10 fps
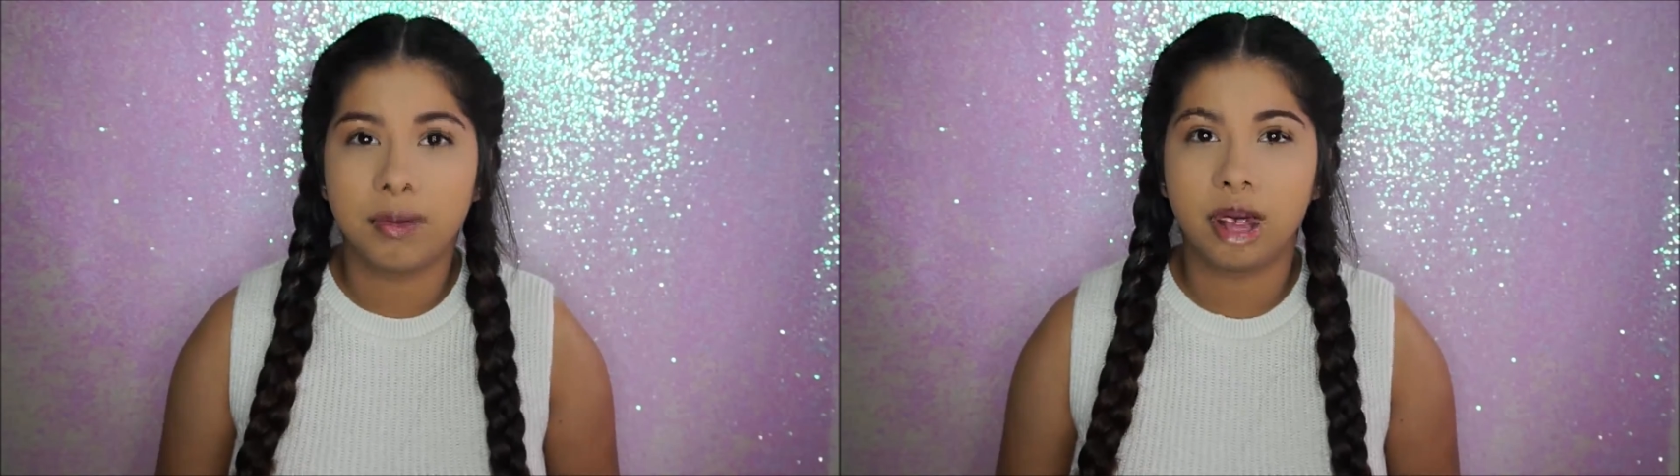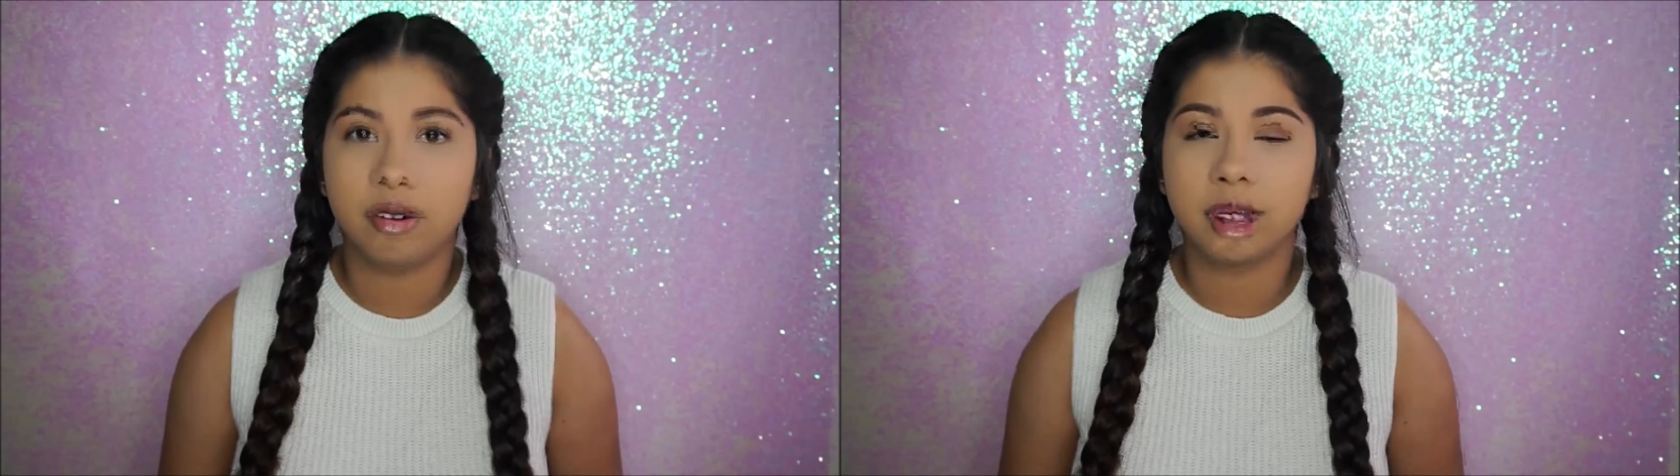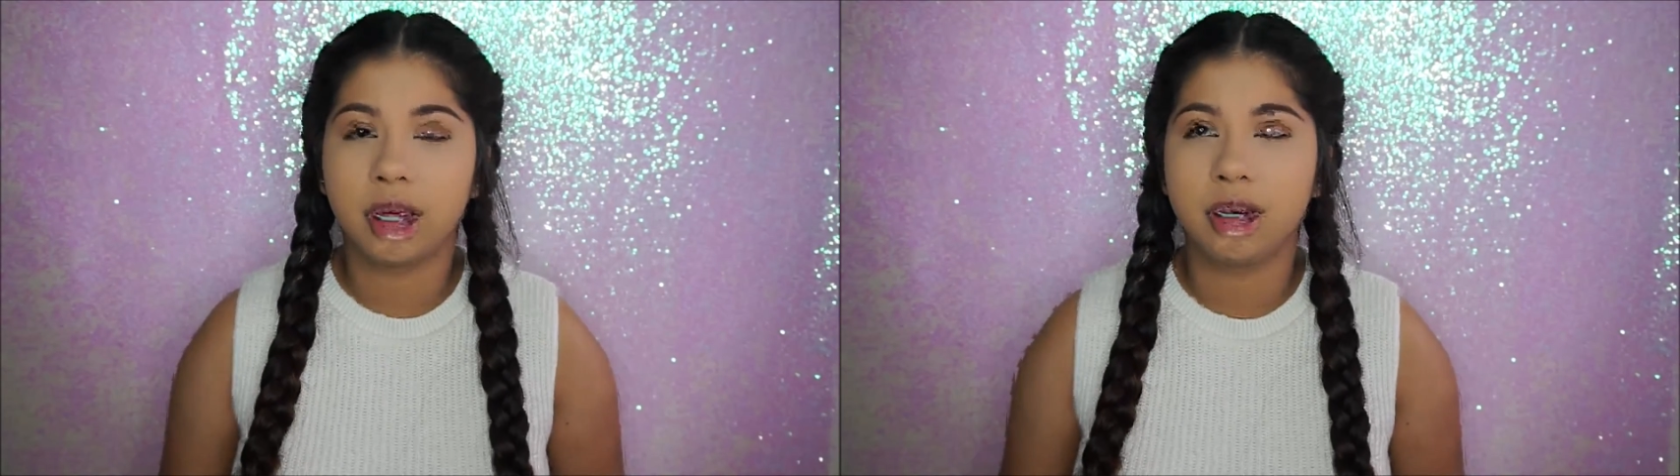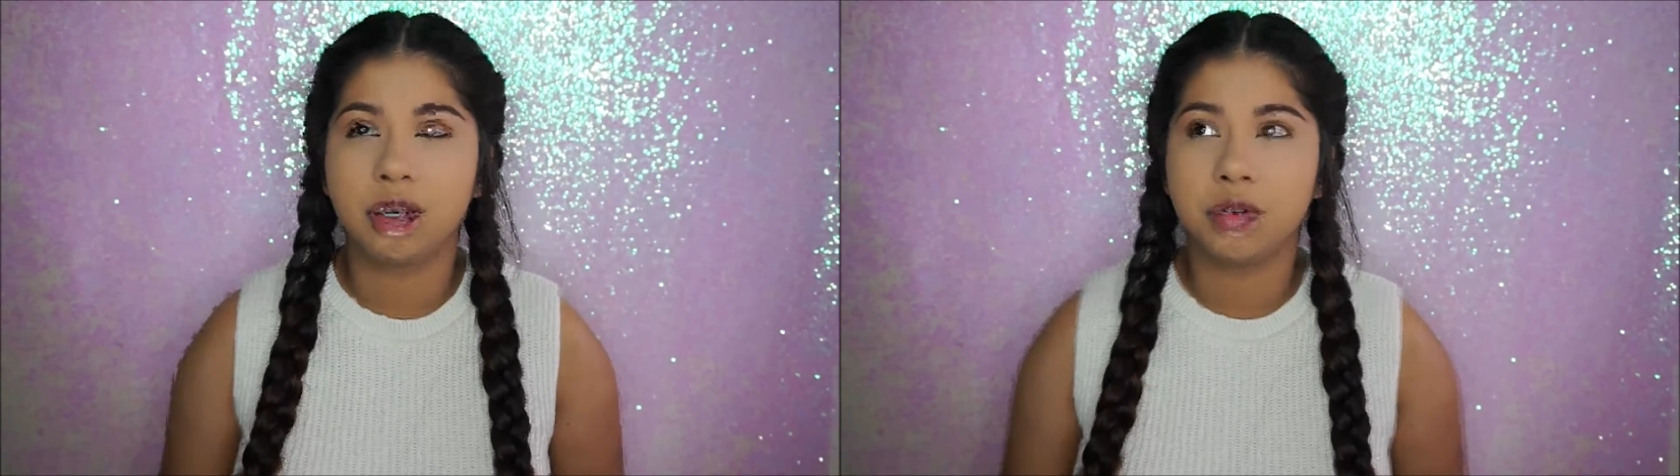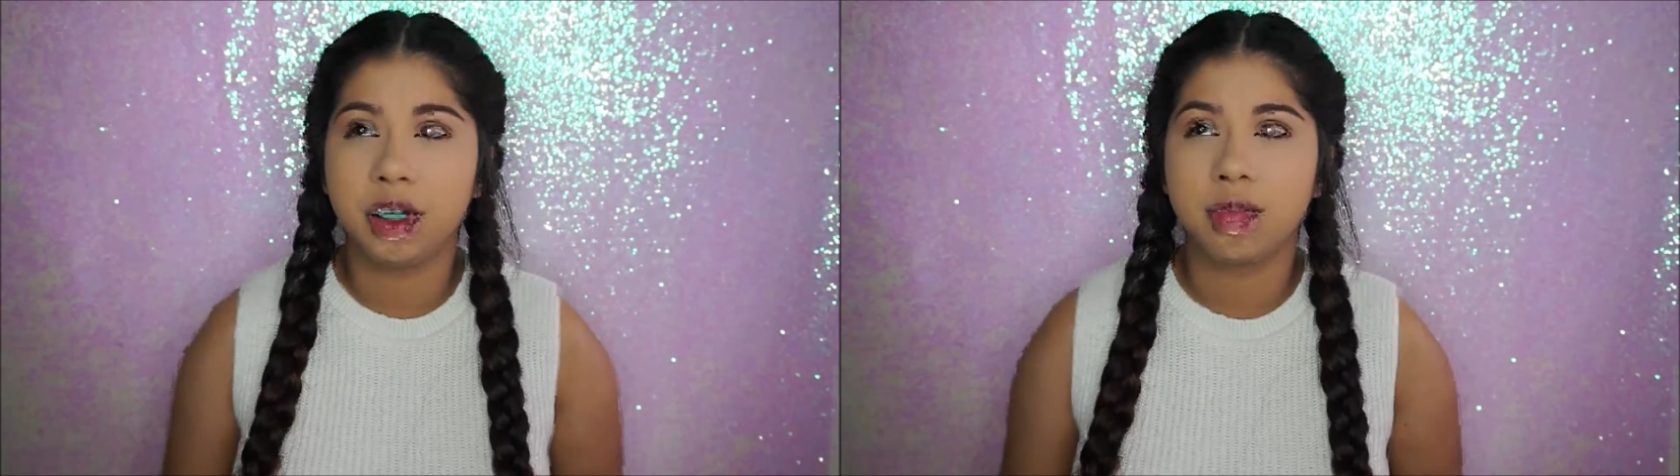about like
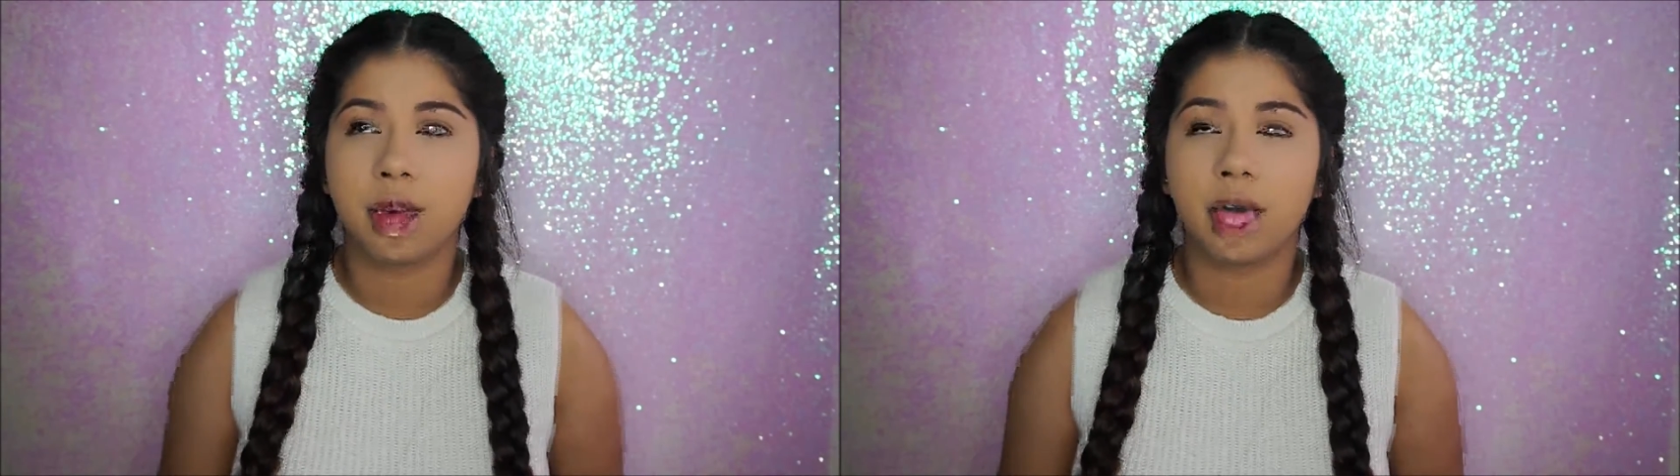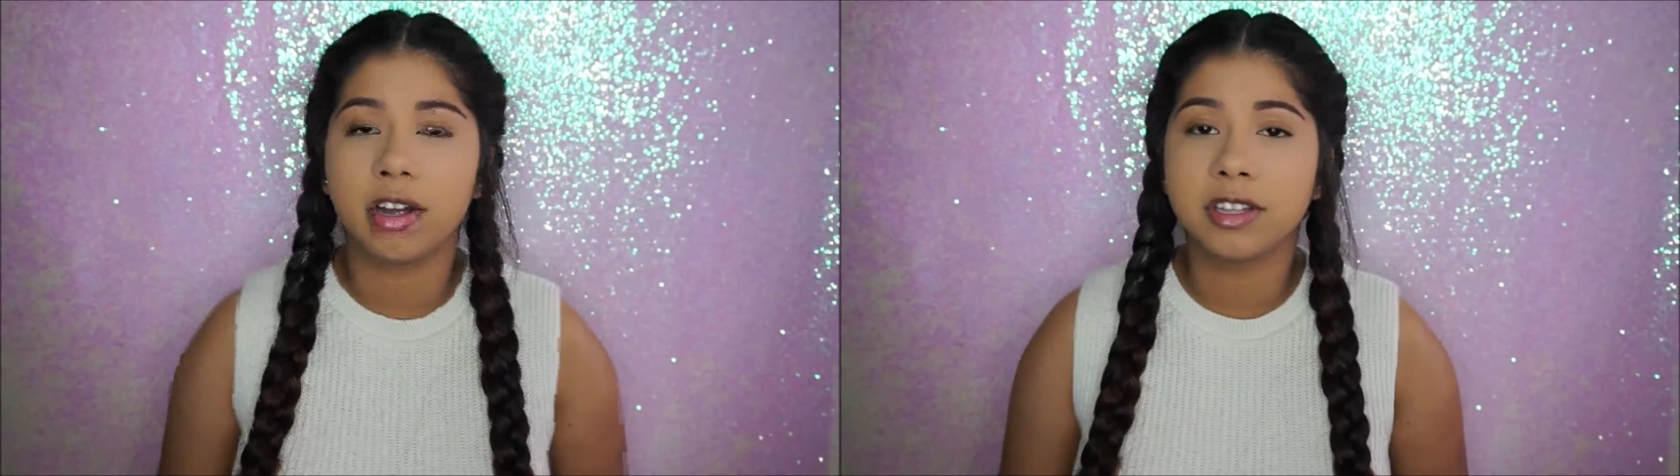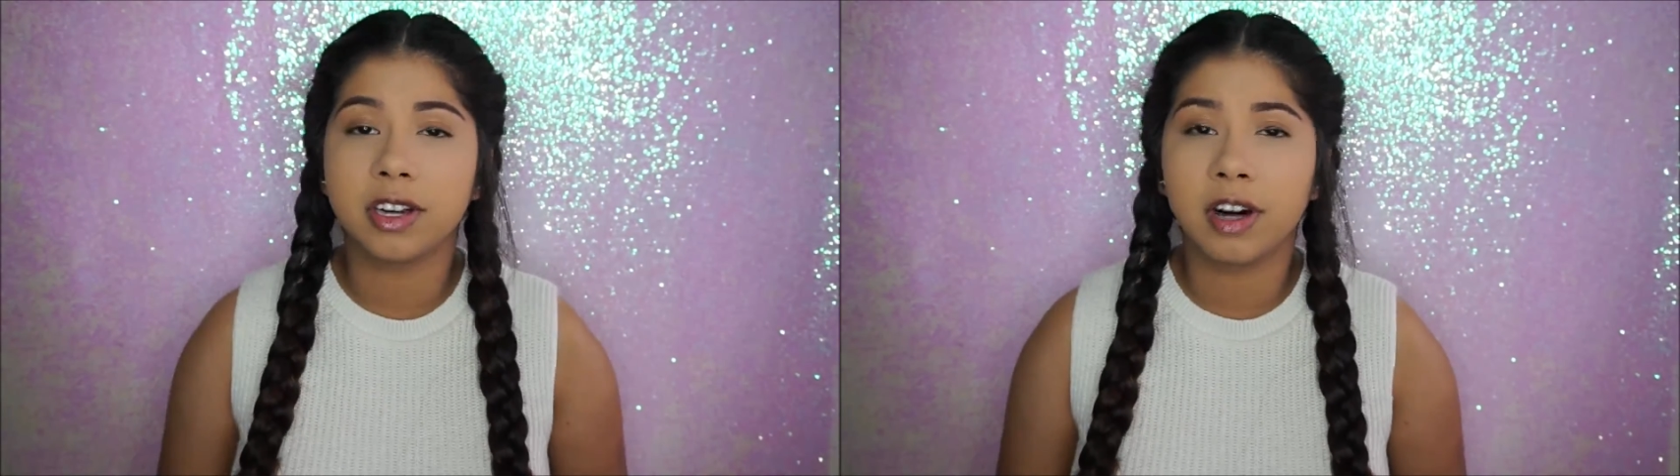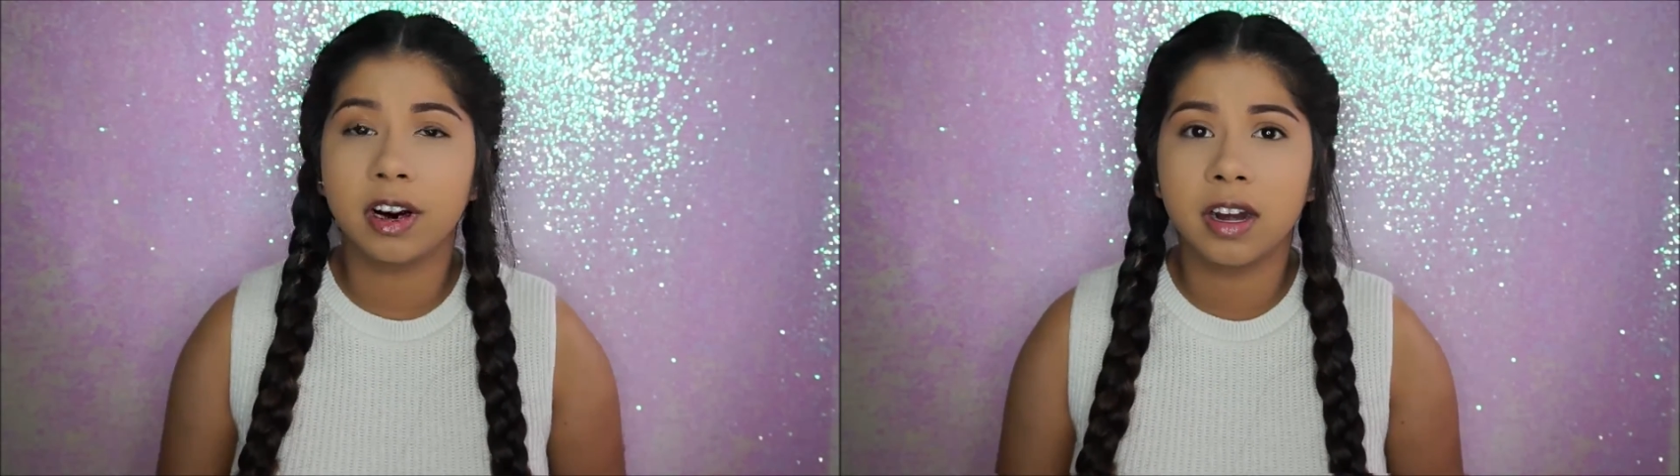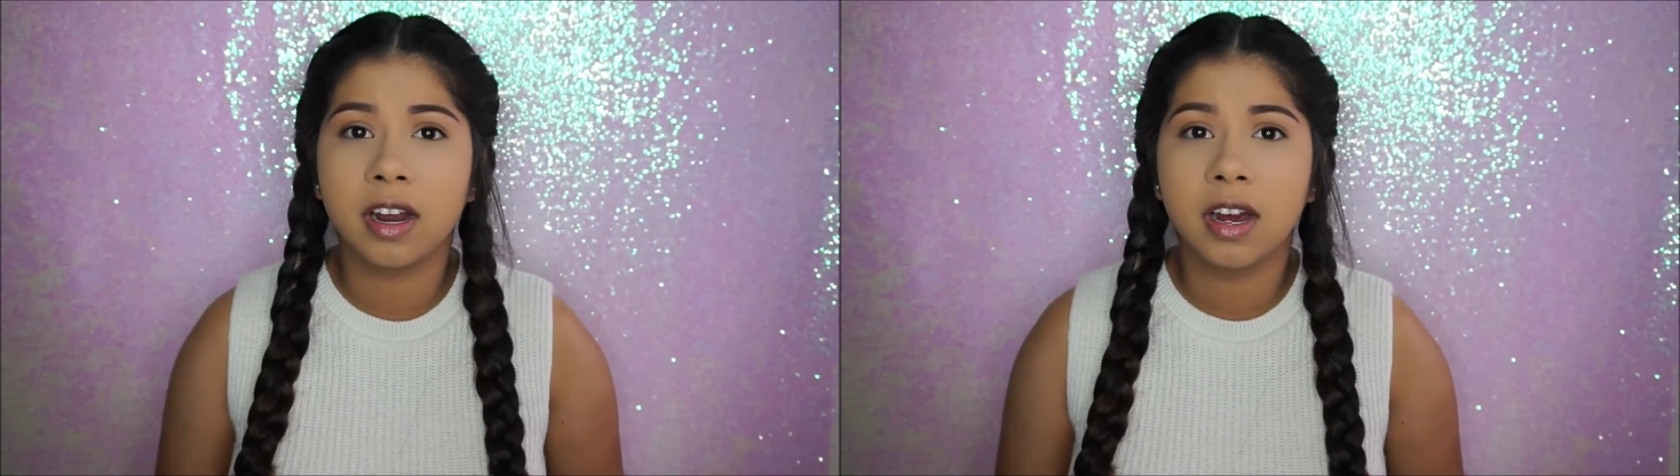doing my
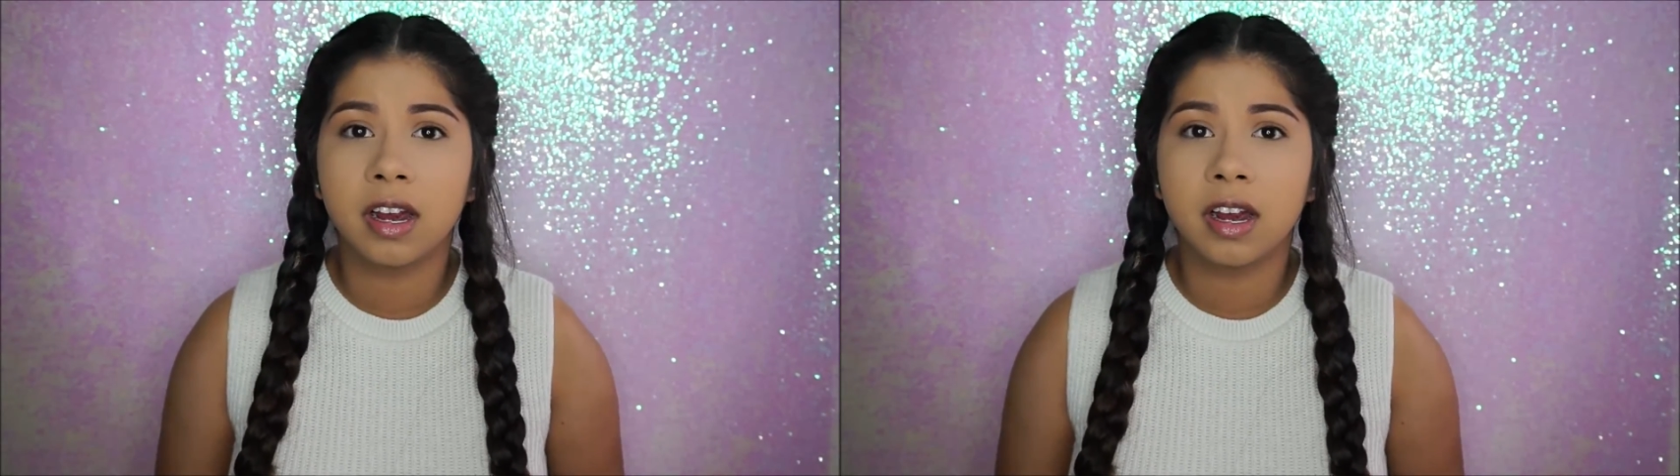bronzer,